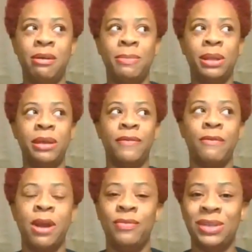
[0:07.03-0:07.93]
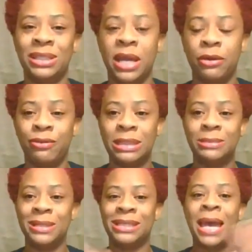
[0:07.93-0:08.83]
I believe around this time,
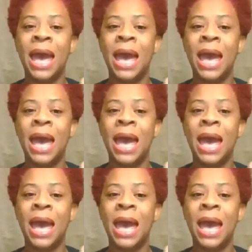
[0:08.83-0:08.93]
Christmas.